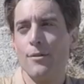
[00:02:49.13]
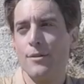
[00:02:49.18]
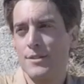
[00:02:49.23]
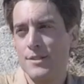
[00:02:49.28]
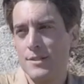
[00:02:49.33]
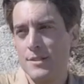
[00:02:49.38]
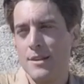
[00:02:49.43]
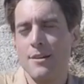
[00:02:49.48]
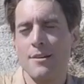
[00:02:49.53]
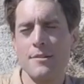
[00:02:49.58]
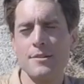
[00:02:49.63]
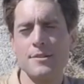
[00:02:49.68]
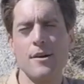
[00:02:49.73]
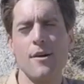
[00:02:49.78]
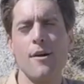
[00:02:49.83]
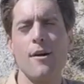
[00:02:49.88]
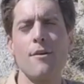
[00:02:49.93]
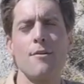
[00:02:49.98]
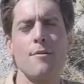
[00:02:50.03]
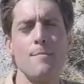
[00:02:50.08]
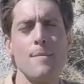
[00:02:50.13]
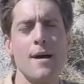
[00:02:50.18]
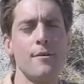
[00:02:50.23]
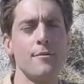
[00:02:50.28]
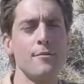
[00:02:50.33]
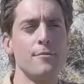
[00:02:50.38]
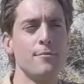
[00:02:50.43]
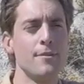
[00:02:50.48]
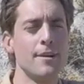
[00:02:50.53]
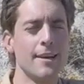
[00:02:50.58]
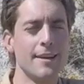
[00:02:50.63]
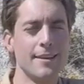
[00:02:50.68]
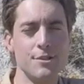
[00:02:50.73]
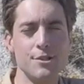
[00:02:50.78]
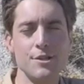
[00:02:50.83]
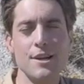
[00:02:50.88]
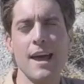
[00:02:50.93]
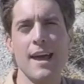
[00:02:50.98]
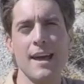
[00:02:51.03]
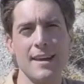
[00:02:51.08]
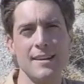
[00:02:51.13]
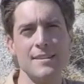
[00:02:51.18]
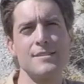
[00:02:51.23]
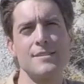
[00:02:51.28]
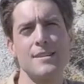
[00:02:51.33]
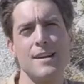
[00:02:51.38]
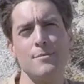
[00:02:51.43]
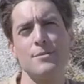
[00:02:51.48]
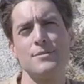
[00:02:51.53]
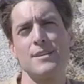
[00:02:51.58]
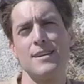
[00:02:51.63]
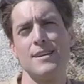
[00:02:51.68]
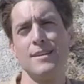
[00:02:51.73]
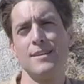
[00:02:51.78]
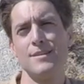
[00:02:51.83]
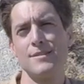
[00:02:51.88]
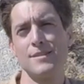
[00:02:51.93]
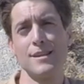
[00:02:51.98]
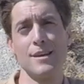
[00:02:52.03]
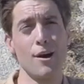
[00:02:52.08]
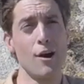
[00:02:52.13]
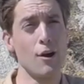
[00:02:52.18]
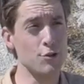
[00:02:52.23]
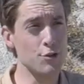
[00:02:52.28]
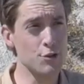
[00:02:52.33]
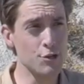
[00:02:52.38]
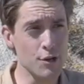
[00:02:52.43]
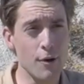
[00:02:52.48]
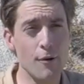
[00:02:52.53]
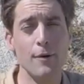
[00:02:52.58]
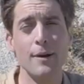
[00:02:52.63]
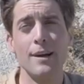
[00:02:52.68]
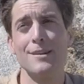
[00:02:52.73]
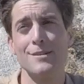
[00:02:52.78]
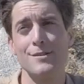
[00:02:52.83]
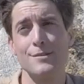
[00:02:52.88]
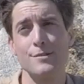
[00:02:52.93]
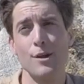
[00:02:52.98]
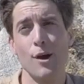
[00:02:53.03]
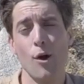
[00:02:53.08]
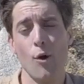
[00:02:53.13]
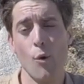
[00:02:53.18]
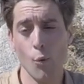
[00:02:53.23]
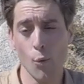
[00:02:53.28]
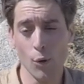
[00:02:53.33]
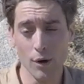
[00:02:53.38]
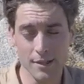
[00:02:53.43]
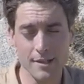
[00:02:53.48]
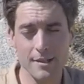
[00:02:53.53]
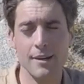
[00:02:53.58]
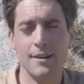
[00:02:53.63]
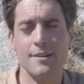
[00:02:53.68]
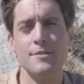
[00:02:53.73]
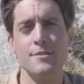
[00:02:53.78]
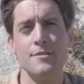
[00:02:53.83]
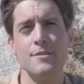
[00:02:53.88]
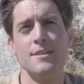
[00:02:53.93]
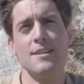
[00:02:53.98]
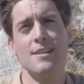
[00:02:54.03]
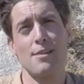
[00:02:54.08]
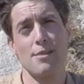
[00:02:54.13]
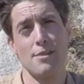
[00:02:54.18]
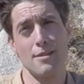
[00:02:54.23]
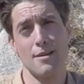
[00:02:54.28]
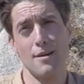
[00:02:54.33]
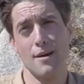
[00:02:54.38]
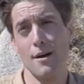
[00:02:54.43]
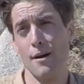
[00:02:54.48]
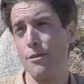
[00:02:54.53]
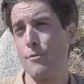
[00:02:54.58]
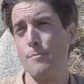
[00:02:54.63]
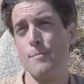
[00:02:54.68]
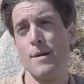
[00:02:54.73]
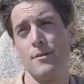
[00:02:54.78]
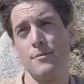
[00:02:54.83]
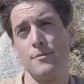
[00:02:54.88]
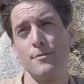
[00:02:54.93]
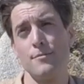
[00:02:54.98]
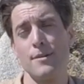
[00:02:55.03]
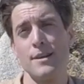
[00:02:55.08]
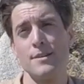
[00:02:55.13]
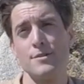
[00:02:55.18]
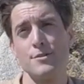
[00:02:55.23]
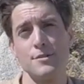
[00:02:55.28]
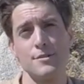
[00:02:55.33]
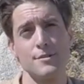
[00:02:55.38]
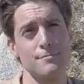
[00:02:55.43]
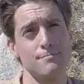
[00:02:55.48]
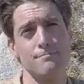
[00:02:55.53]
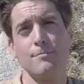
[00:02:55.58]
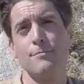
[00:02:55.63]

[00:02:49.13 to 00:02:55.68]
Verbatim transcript: The Sierras are a mountain range and simultaneously are showing us what's underneath other mountain ranges